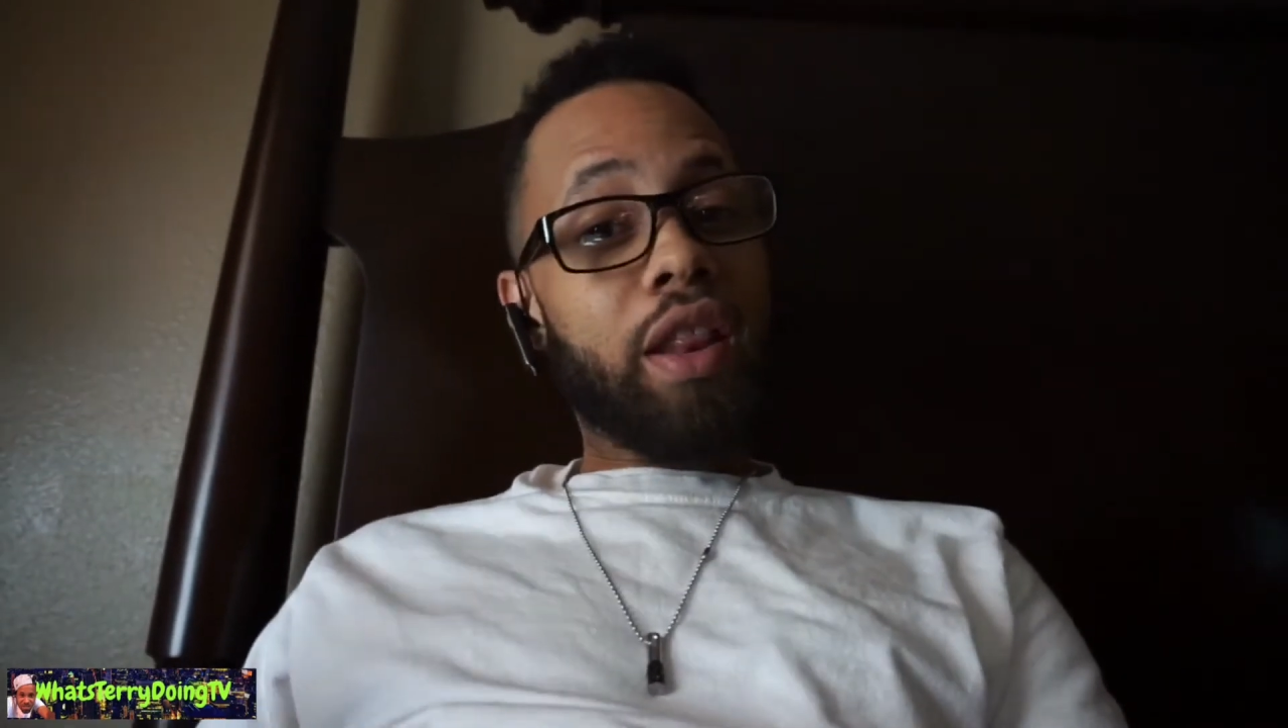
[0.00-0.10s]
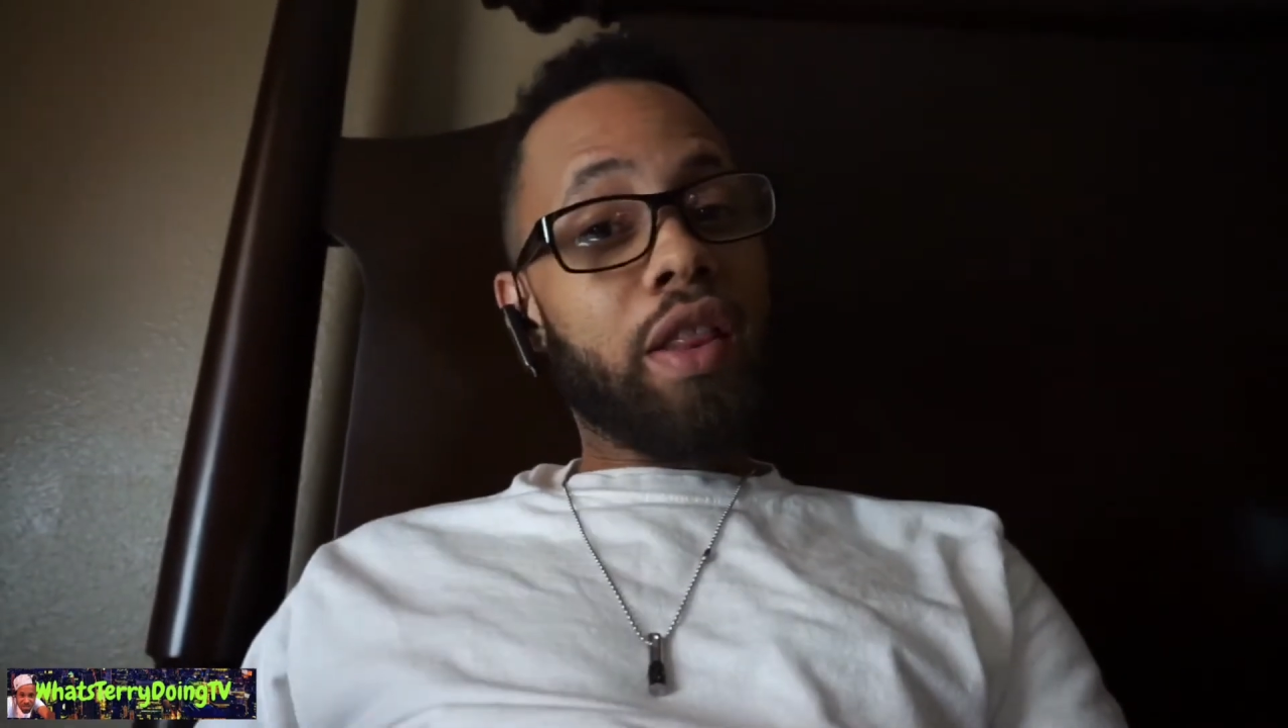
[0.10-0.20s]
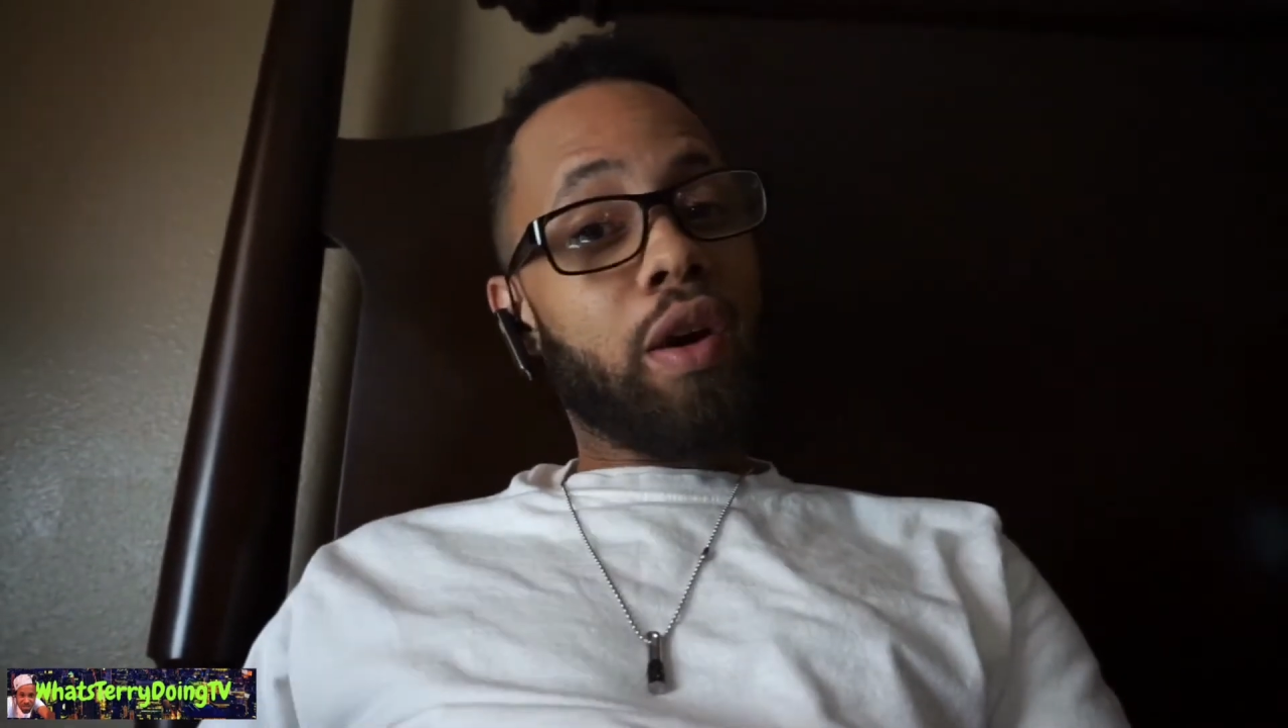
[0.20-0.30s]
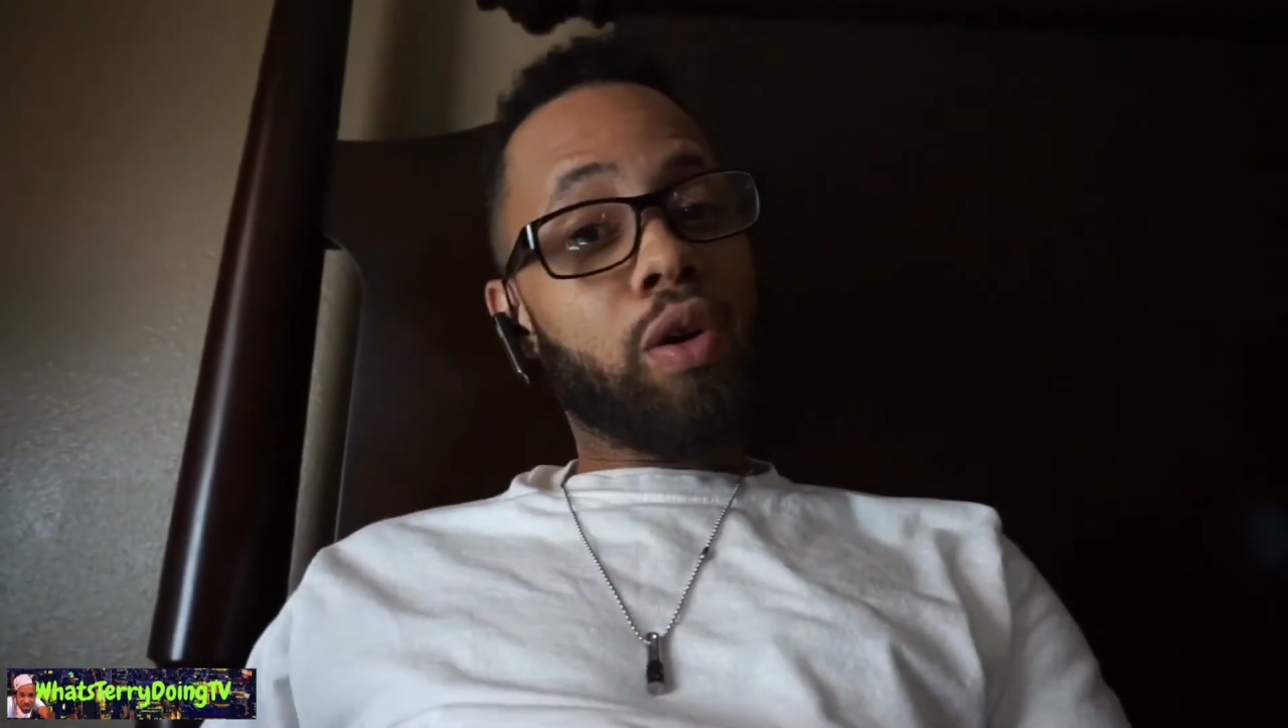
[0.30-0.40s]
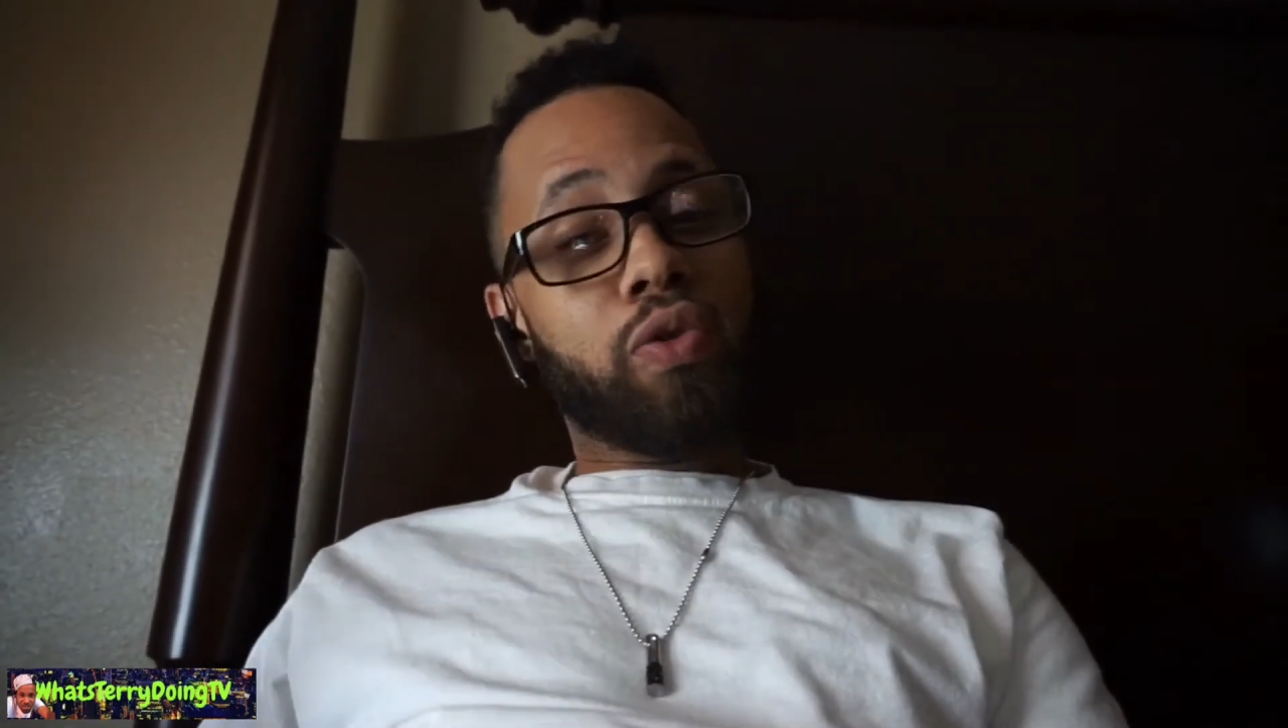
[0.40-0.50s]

those